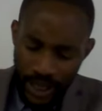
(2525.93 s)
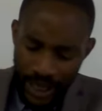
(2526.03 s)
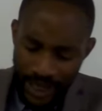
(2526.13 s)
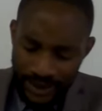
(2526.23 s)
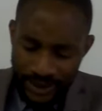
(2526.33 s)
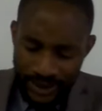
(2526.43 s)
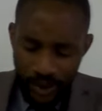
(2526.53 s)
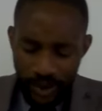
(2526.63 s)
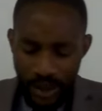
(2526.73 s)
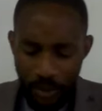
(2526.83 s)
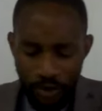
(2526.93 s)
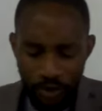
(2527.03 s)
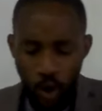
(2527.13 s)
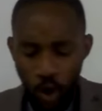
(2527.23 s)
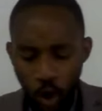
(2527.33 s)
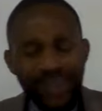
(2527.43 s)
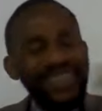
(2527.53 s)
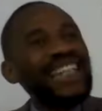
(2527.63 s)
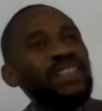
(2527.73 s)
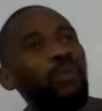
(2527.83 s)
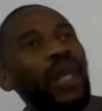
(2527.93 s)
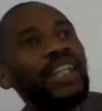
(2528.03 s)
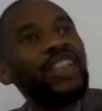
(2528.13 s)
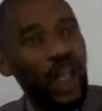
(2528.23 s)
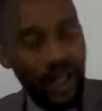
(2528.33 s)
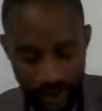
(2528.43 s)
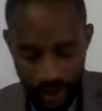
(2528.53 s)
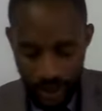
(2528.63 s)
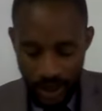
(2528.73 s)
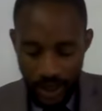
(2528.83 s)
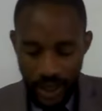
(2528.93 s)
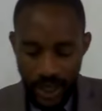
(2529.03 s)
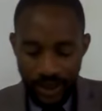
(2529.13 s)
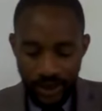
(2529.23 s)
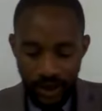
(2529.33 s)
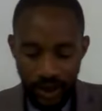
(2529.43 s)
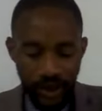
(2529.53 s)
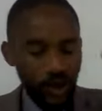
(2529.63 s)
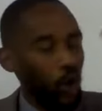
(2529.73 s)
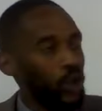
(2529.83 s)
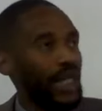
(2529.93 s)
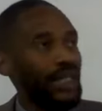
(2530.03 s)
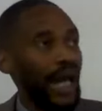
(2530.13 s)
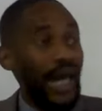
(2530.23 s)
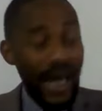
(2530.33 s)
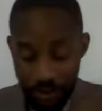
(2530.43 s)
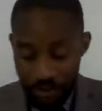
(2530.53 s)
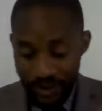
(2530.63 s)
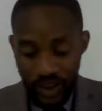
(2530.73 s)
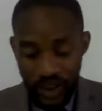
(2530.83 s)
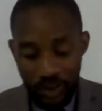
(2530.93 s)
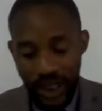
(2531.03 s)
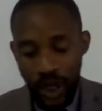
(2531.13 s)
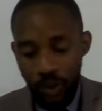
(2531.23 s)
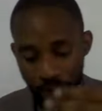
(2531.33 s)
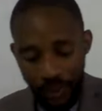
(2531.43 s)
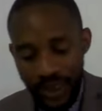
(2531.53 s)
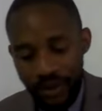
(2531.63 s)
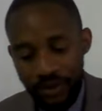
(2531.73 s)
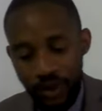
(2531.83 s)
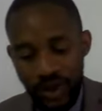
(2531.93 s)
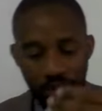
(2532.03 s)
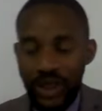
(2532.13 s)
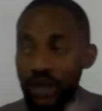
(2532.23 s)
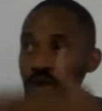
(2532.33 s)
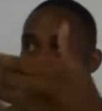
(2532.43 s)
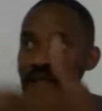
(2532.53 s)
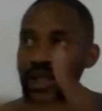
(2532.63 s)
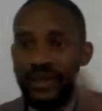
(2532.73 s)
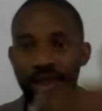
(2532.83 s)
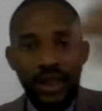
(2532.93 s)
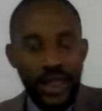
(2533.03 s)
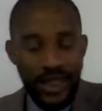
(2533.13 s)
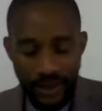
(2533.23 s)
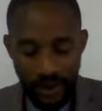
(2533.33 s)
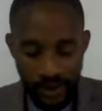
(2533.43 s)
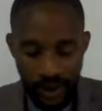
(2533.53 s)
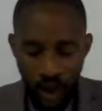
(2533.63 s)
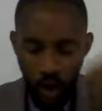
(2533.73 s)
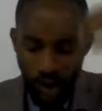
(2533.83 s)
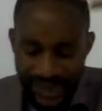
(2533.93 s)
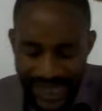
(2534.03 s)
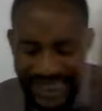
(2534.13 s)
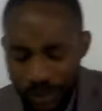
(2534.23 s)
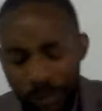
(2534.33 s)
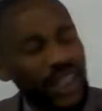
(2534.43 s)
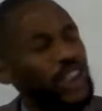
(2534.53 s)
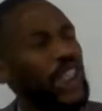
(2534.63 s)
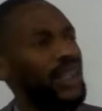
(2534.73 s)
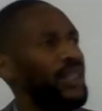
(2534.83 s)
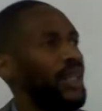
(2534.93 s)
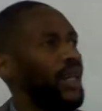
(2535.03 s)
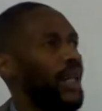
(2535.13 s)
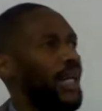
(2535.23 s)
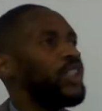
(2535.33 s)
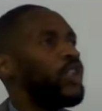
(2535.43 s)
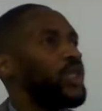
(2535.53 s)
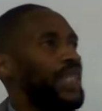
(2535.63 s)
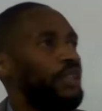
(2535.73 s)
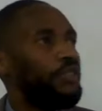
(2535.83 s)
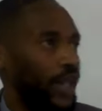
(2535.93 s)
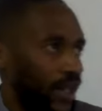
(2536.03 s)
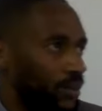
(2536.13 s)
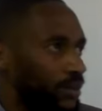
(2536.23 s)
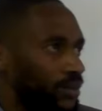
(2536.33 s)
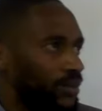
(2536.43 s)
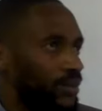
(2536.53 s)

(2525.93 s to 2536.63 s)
And number four, God takes pleasure in those that I, I have scripture. I'll probably give you scripture if you like later. God takes pleasure in those that fear him.